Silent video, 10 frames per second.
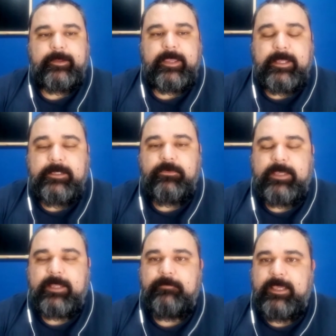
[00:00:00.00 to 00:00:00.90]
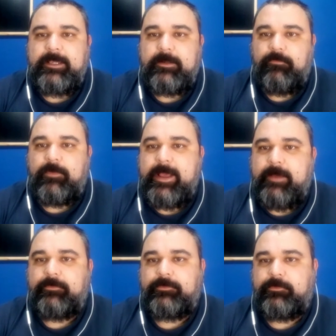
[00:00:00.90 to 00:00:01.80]
And you can make
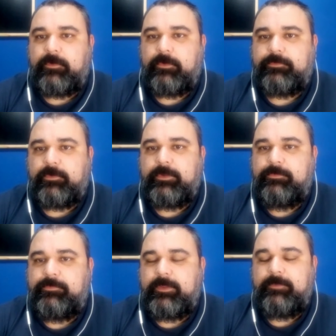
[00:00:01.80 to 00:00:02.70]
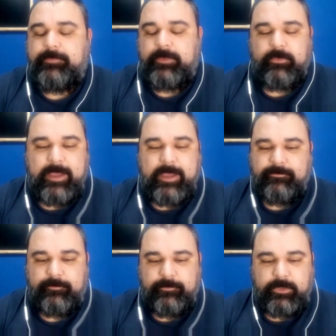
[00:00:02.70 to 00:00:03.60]
rounds also. If you have,
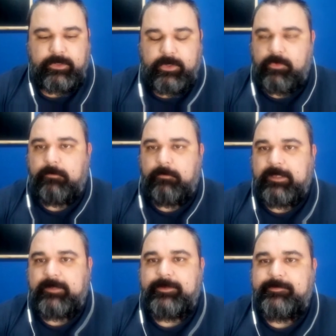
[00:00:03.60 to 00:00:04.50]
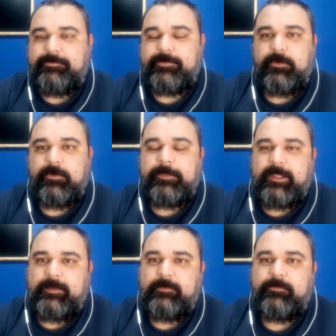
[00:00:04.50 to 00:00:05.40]
completely different
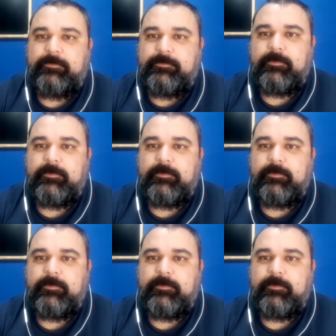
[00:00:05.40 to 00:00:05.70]
opinions